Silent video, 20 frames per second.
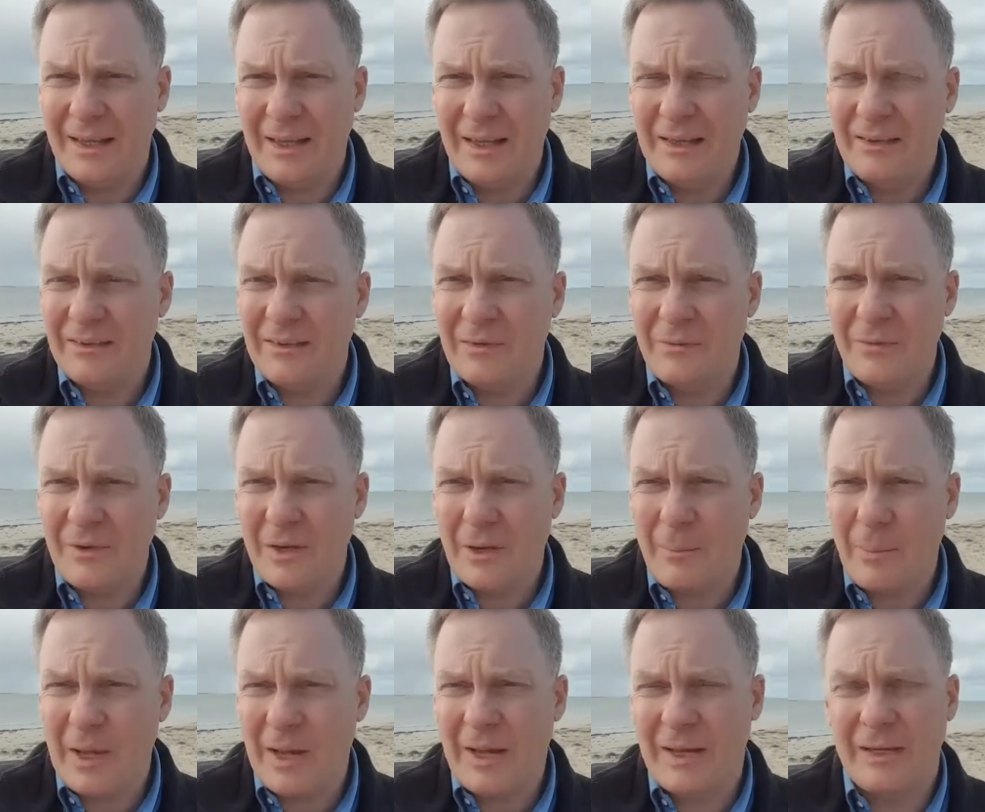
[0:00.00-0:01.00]
in
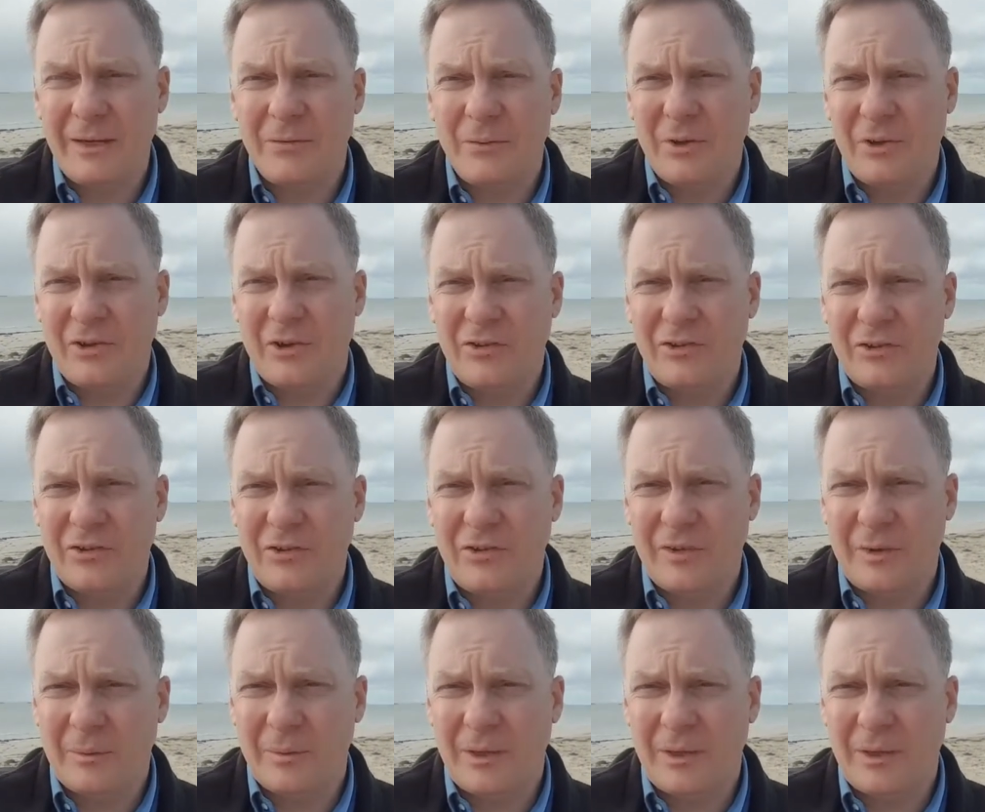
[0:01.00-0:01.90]
severe pain if we don't do